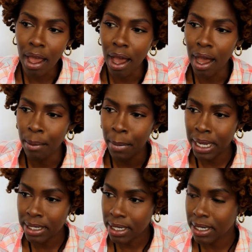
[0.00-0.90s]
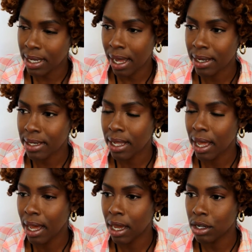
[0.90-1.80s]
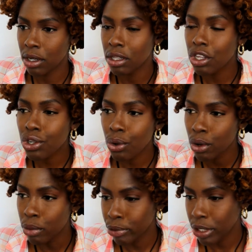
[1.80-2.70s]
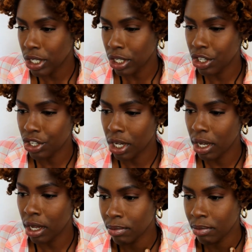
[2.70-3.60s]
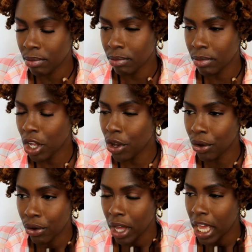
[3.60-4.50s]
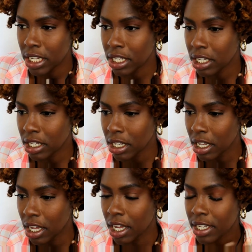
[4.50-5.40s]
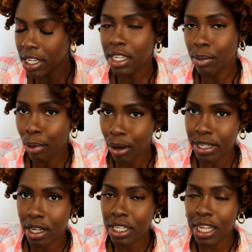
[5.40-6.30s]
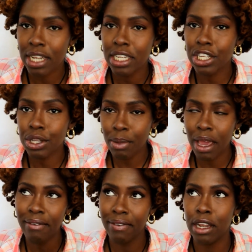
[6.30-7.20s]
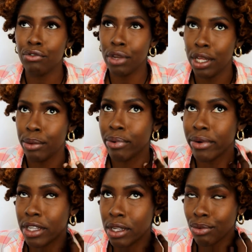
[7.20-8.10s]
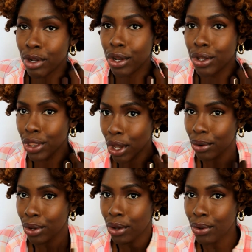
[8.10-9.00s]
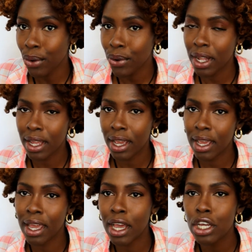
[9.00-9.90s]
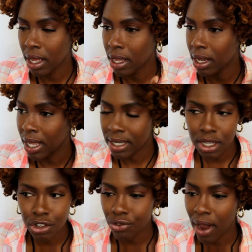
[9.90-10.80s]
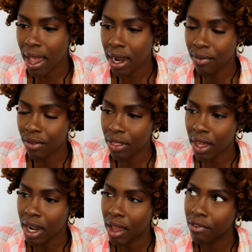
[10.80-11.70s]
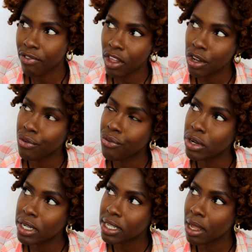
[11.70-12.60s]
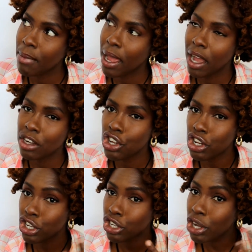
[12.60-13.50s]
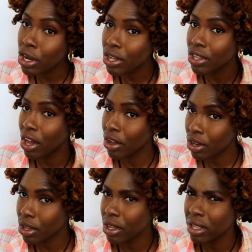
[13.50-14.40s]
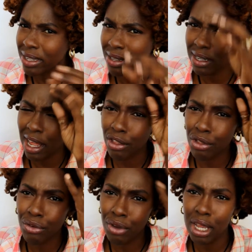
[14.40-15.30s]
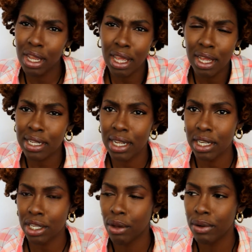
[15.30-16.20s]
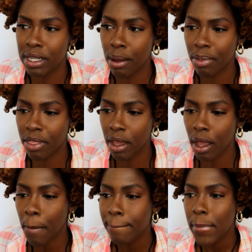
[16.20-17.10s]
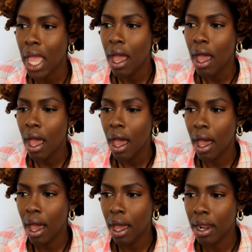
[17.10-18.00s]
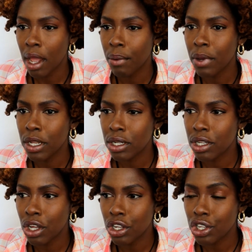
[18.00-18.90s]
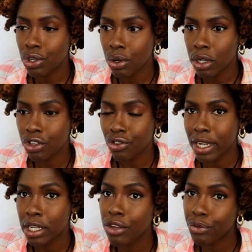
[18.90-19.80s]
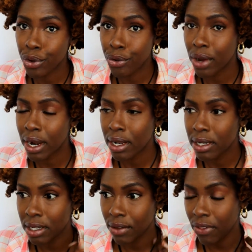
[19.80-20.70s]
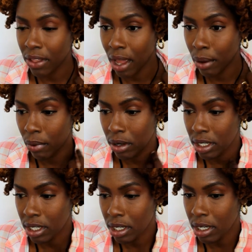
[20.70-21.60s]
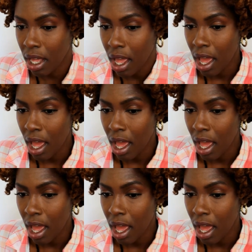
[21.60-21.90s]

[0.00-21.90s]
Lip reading: I did that, and this whole procedure, you know, it is important. At least to me, I find it really important when you now color your hair. You let it dry and everything, and I think the first time I actually took down the curls was like 3 days later or something. And I went to a store to try to look for the red and stuff that I wanted,